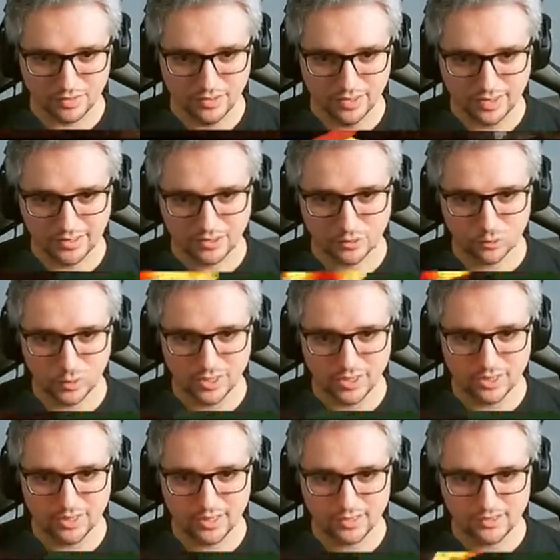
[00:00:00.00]
the next
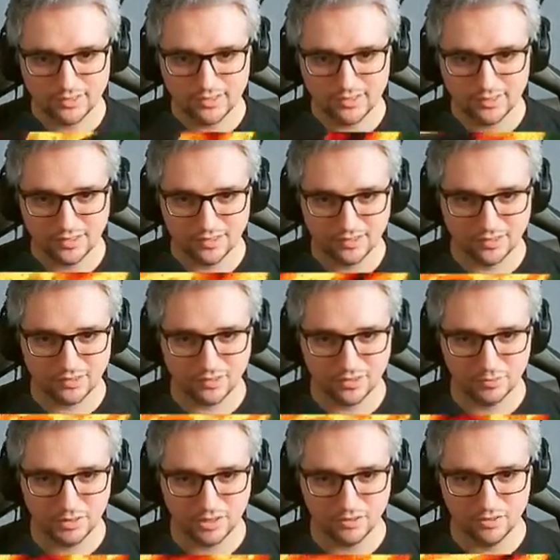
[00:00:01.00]
20 days, it's
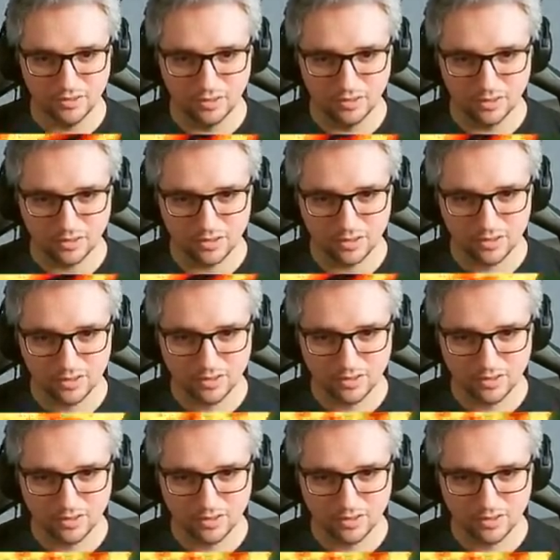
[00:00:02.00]
gonna be all luck.